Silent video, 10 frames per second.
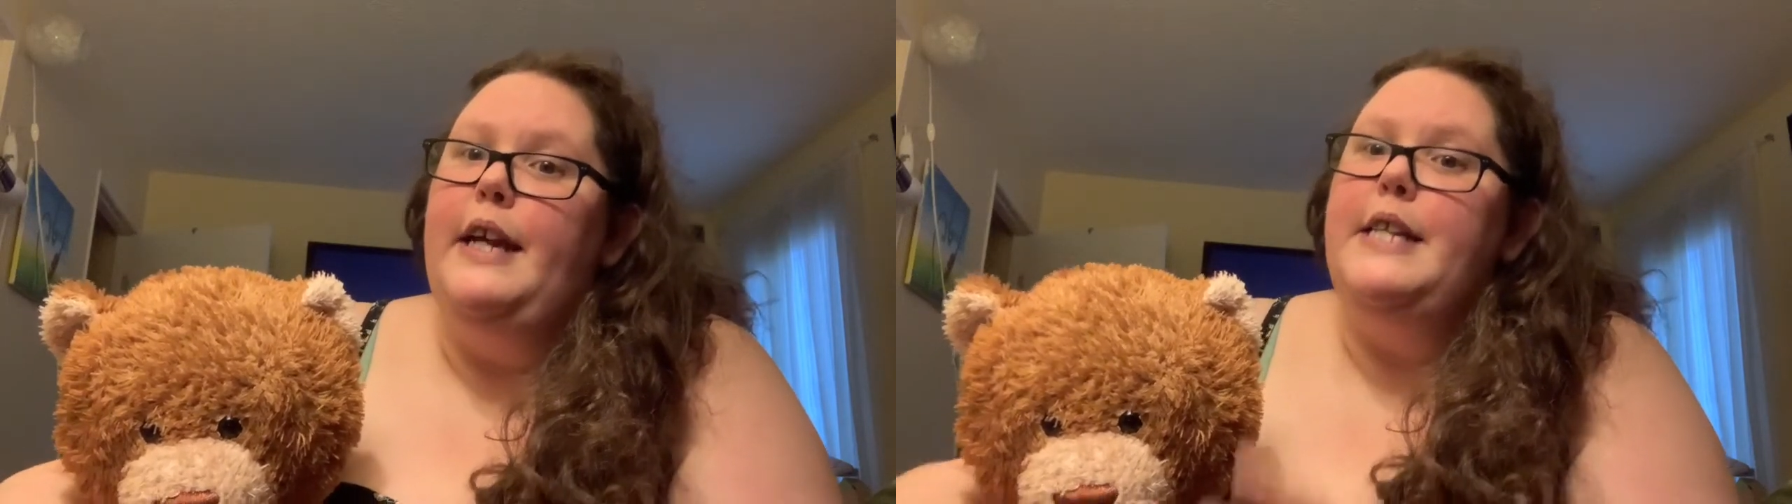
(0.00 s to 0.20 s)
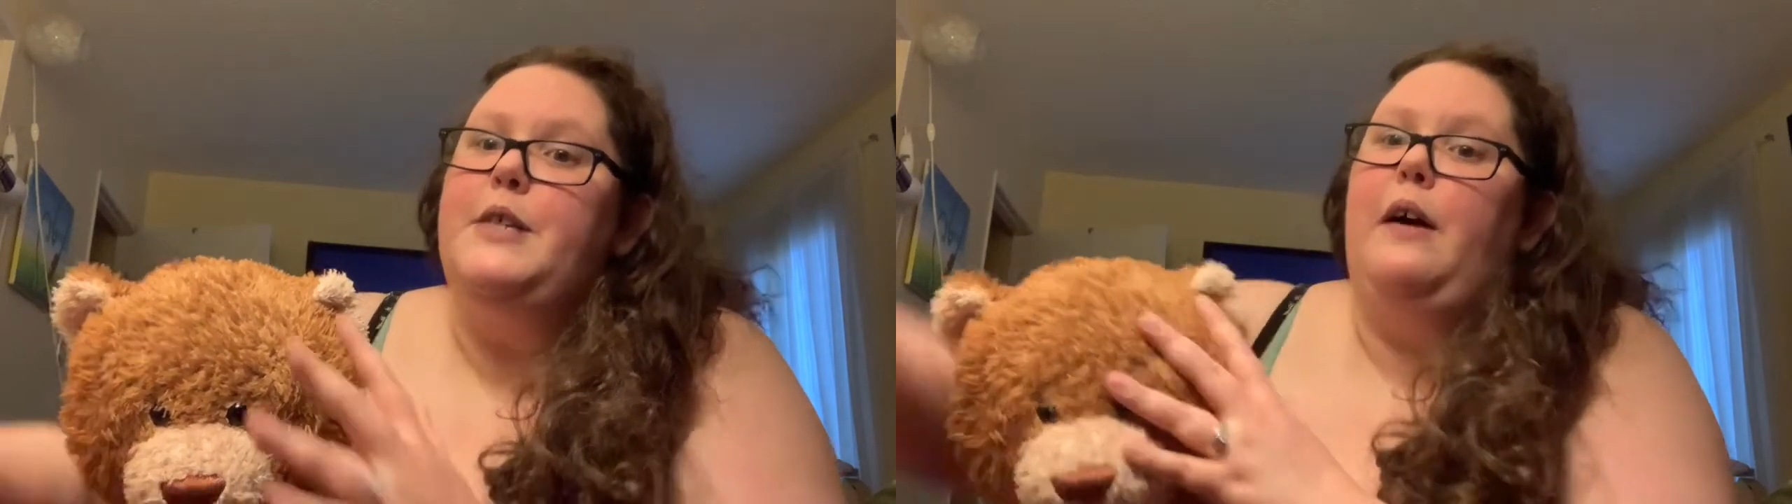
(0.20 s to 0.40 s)

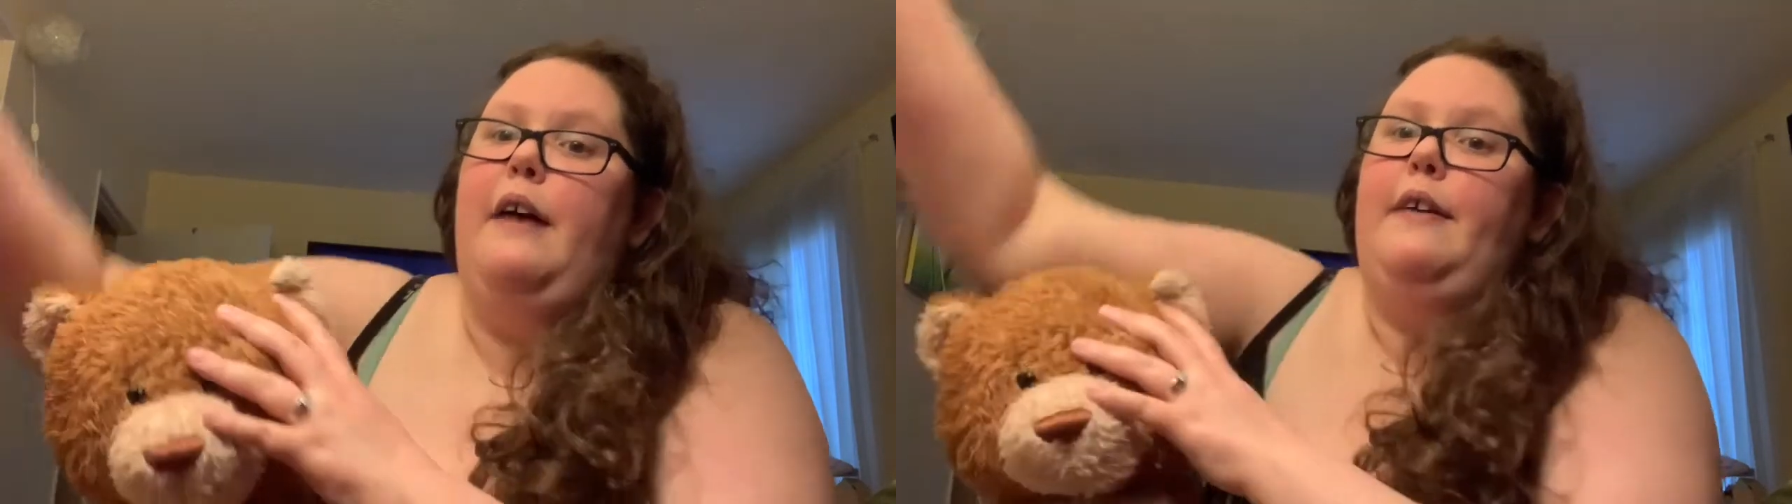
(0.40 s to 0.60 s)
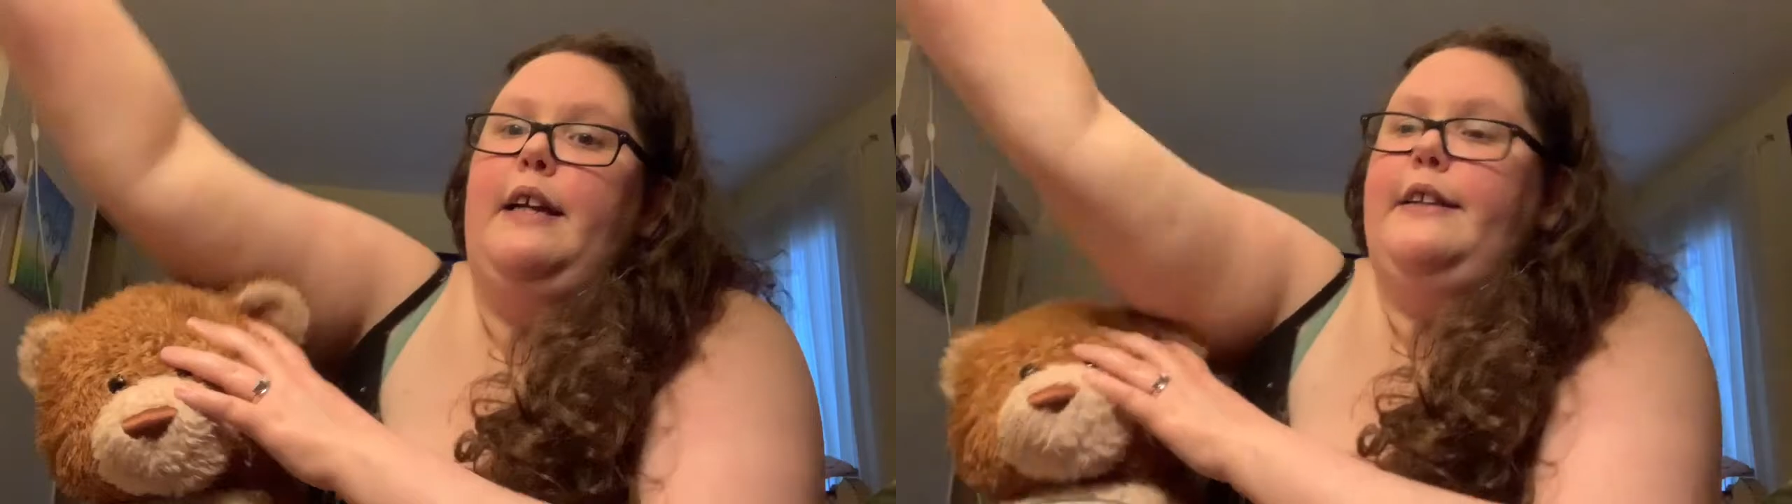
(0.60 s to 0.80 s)
in, so I
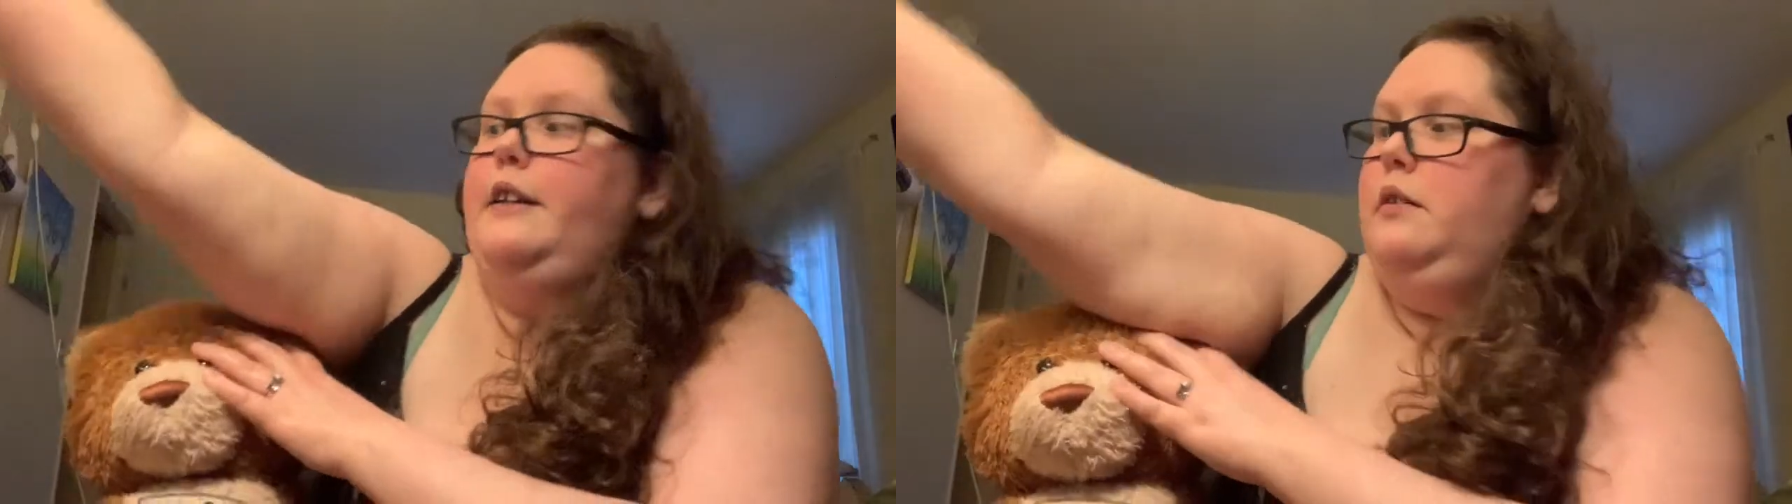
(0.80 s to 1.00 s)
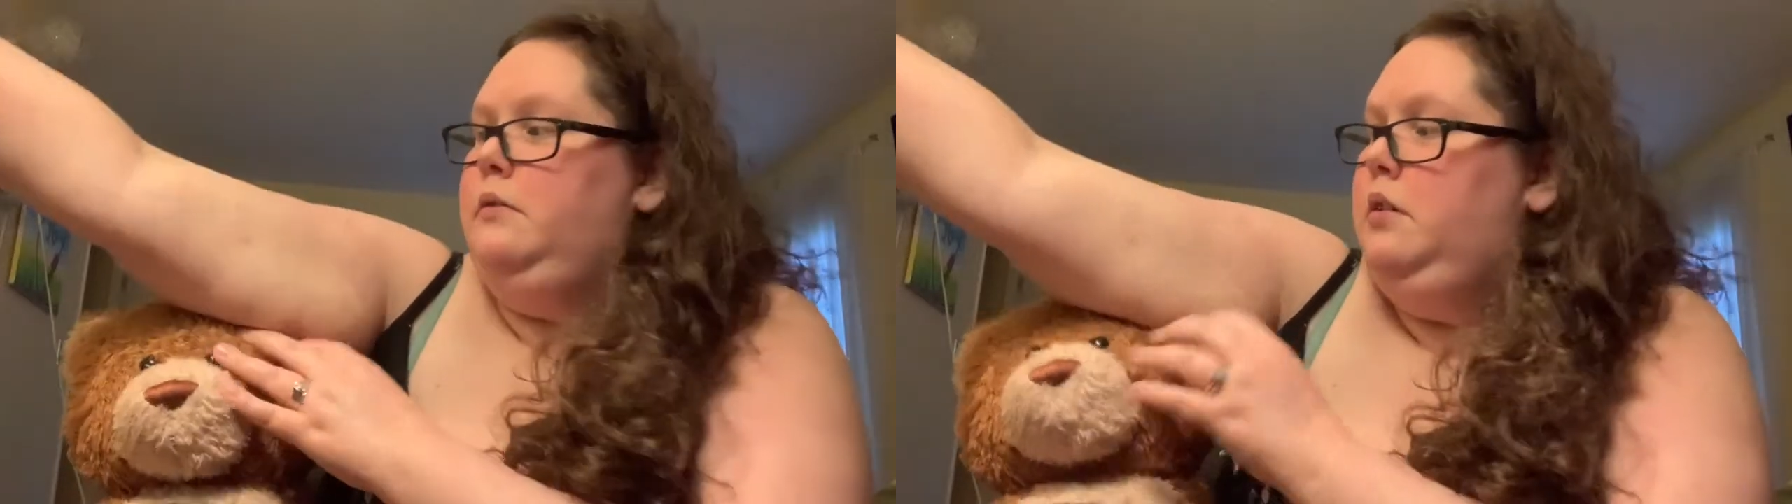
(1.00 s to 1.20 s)
have like a
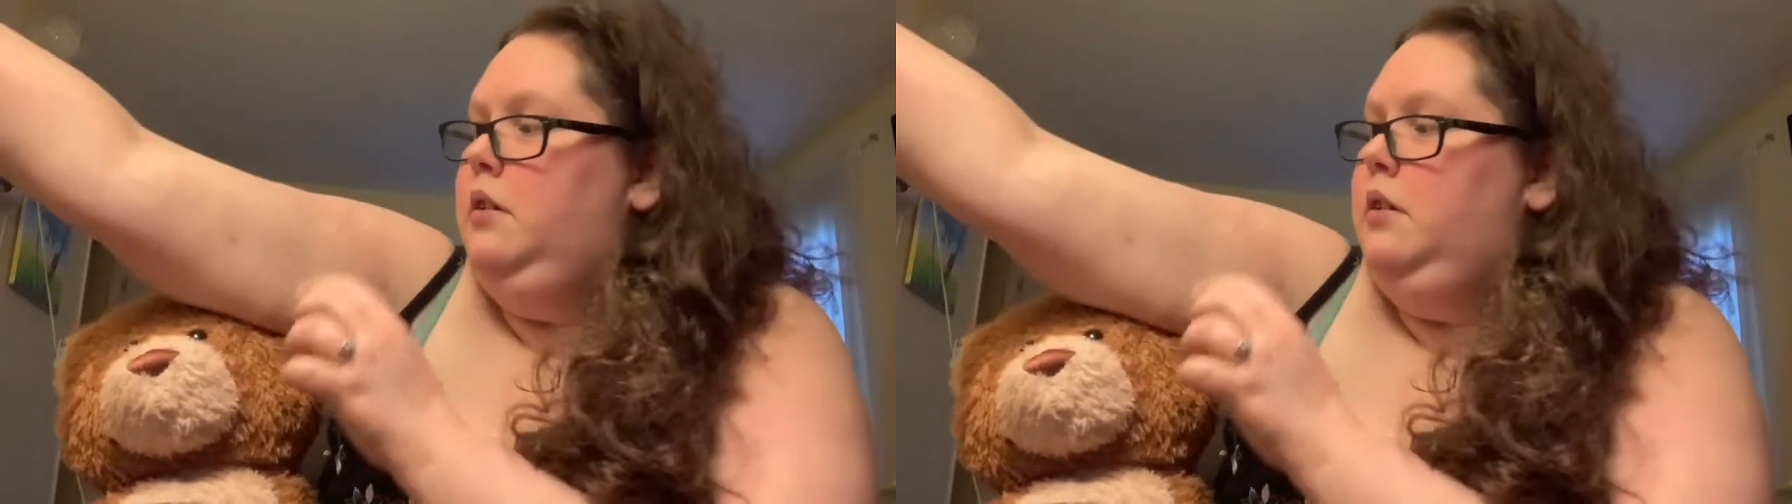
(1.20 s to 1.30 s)
little